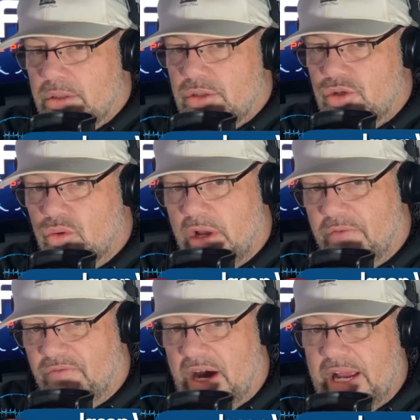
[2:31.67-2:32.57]
to
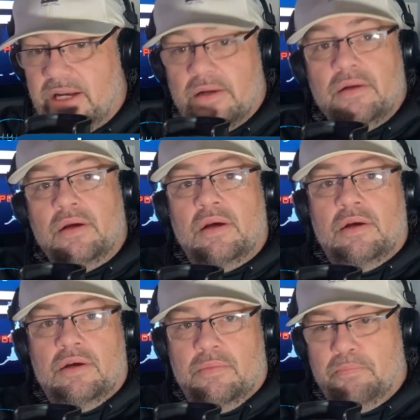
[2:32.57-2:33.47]
invite
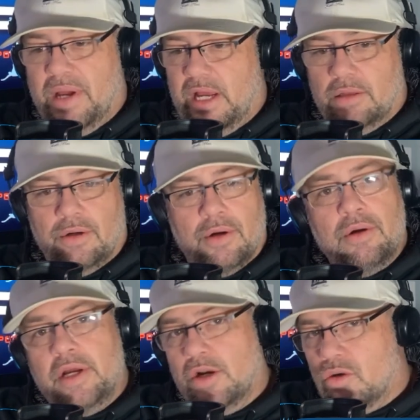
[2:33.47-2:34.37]
Baylor
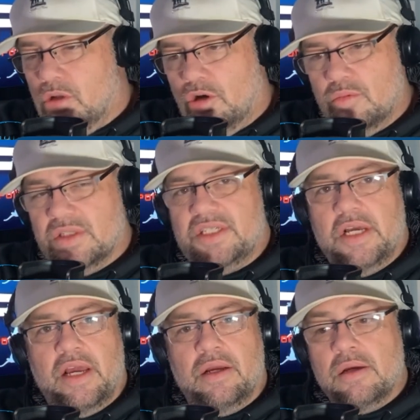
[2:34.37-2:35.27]
and Oklahoma
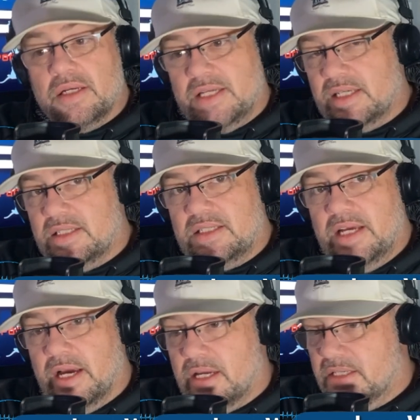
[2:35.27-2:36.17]
State and Texas
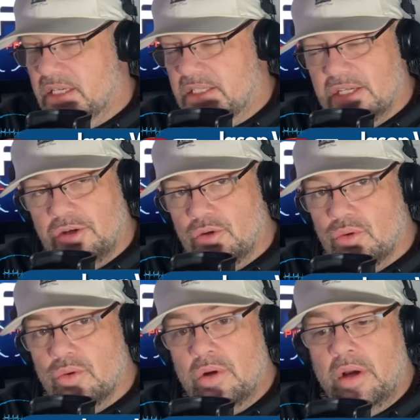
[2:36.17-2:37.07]
Tech and
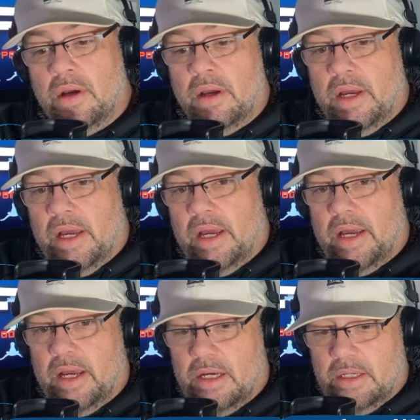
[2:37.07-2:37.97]
TCU
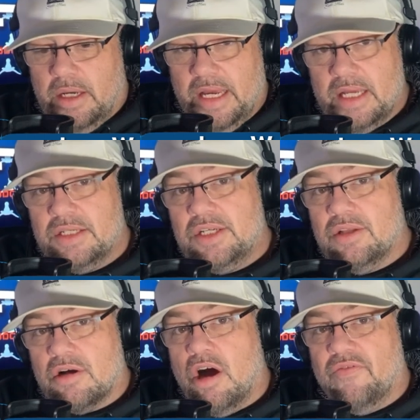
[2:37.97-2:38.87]
into
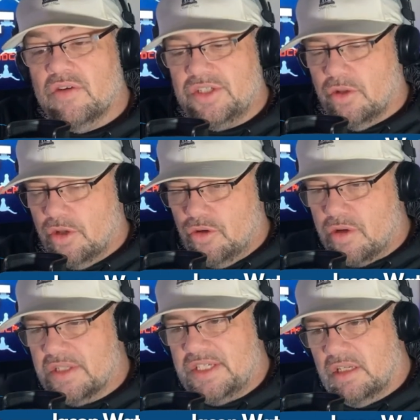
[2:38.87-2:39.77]
the conference so that you
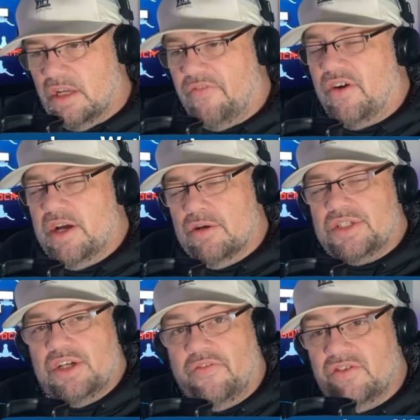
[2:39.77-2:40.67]
could solidify
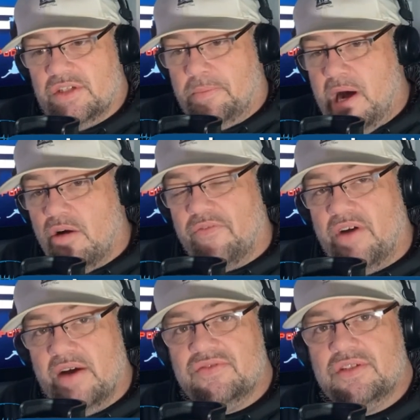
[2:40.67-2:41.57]
yourself as a Power
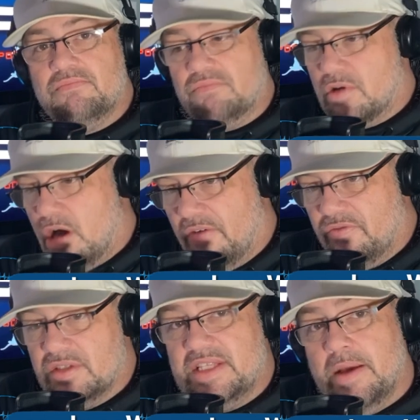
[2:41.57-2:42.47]
5
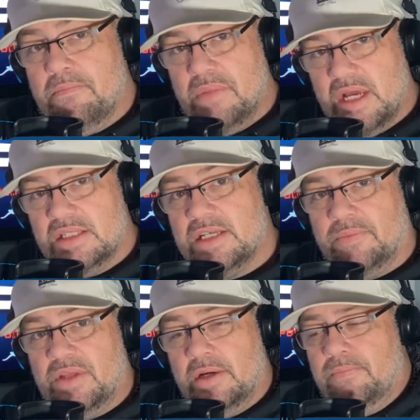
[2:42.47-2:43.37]
conference that means
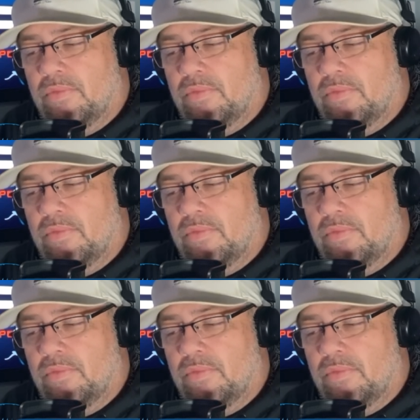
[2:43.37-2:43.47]
something,